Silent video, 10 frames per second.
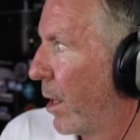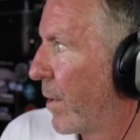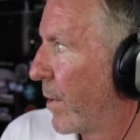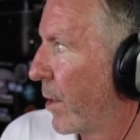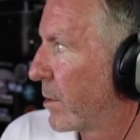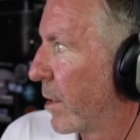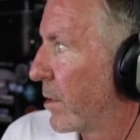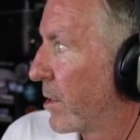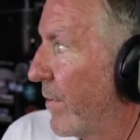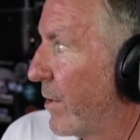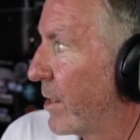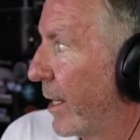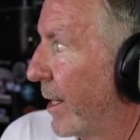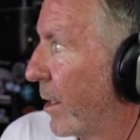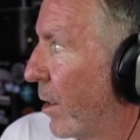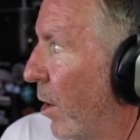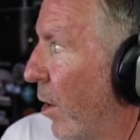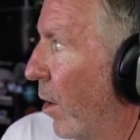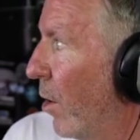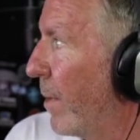There's 17.
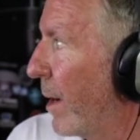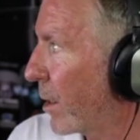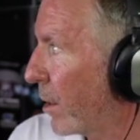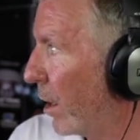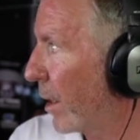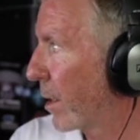Oh my god.